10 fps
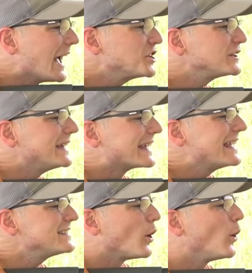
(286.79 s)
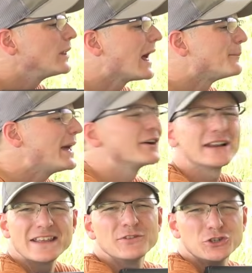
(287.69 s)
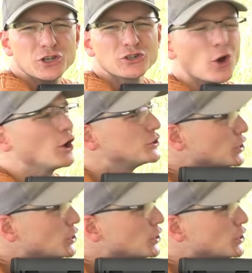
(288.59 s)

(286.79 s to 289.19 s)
Actually, it gets a whole lot better even just on